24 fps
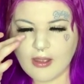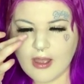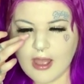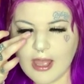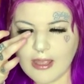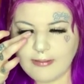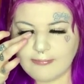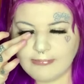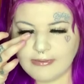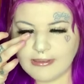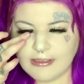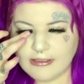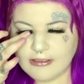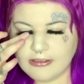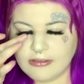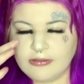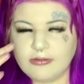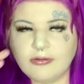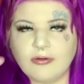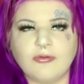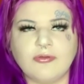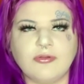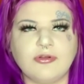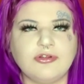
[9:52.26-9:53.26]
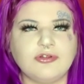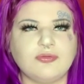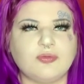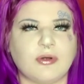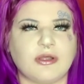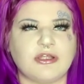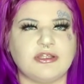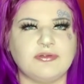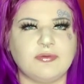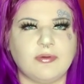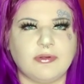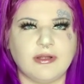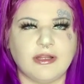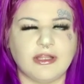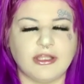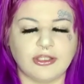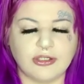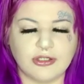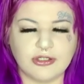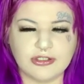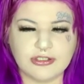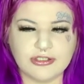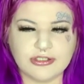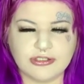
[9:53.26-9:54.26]
I mean, you know those ones where, like,
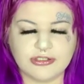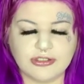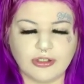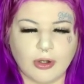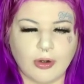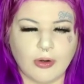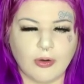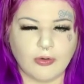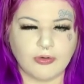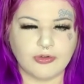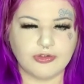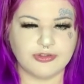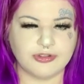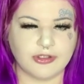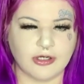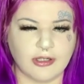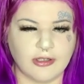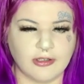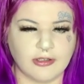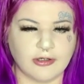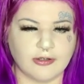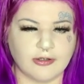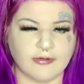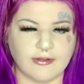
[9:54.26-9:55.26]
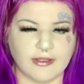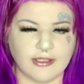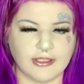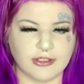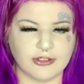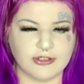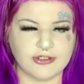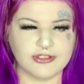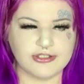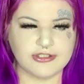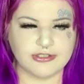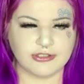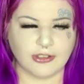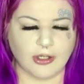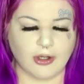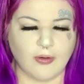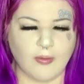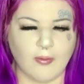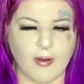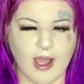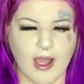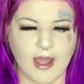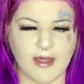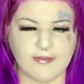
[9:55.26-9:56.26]
you're so drunk or, like, you're
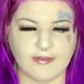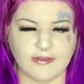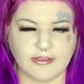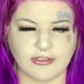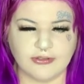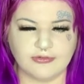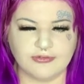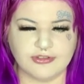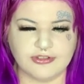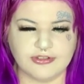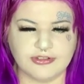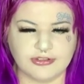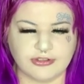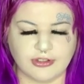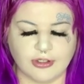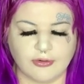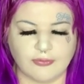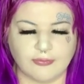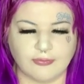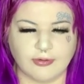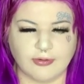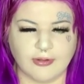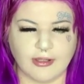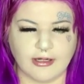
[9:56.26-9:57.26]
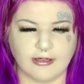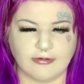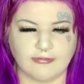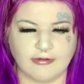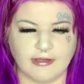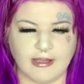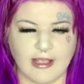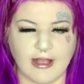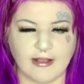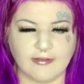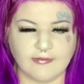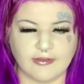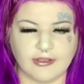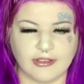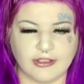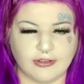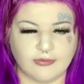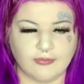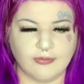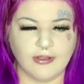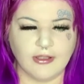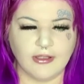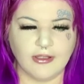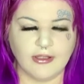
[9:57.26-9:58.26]
so high that you just don't know how to react? Like,
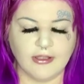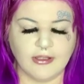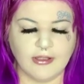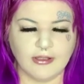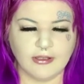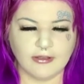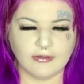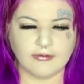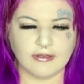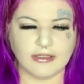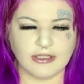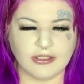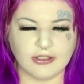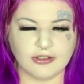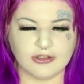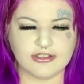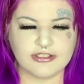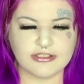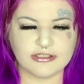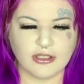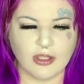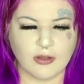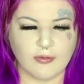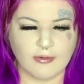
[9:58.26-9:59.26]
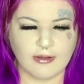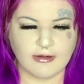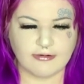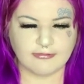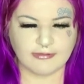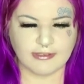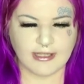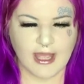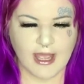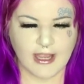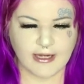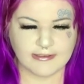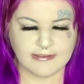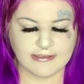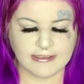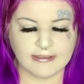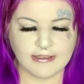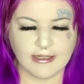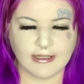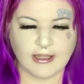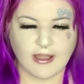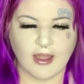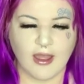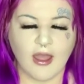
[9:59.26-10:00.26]
you Like, you're slow on reacting.
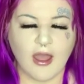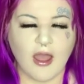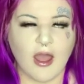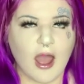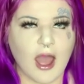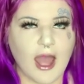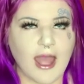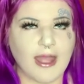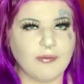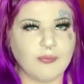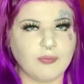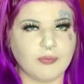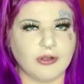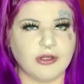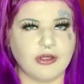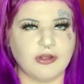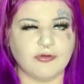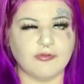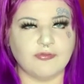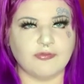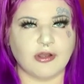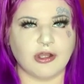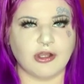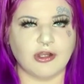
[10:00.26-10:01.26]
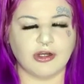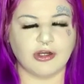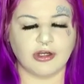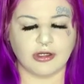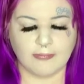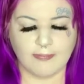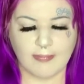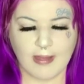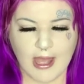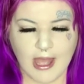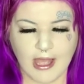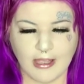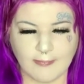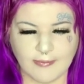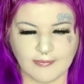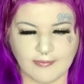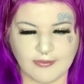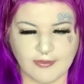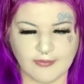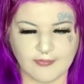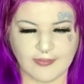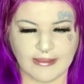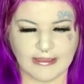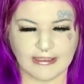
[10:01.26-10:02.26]
Like, I would have fought her back, but
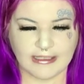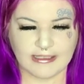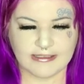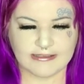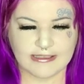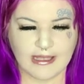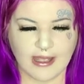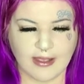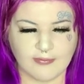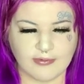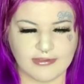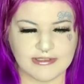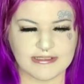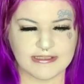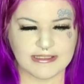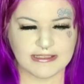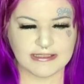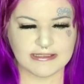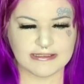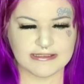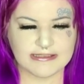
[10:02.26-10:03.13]
the thing is, I was, like,